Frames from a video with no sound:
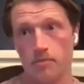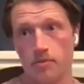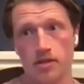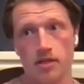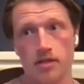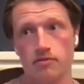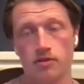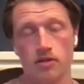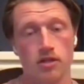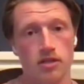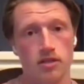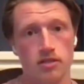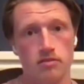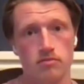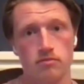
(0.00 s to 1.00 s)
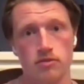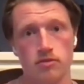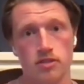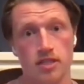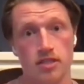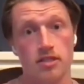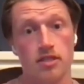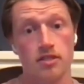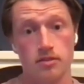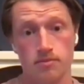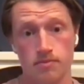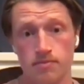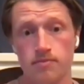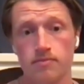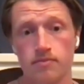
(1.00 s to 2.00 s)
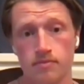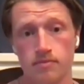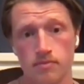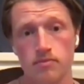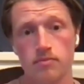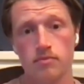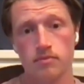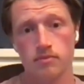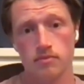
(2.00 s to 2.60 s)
Yeah, I've been here for the last six years. Yep.